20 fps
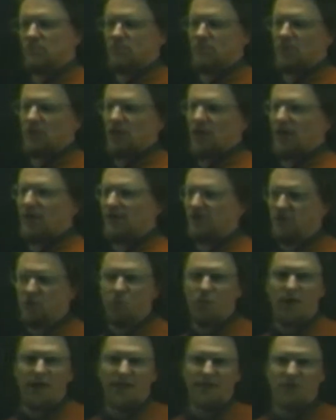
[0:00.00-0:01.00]
and then the
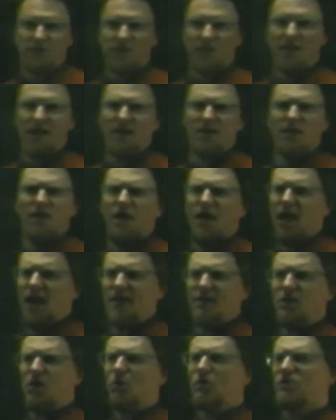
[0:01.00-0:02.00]
wedge. And again, I
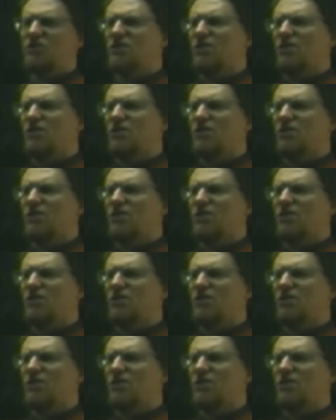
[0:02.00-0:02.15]
know it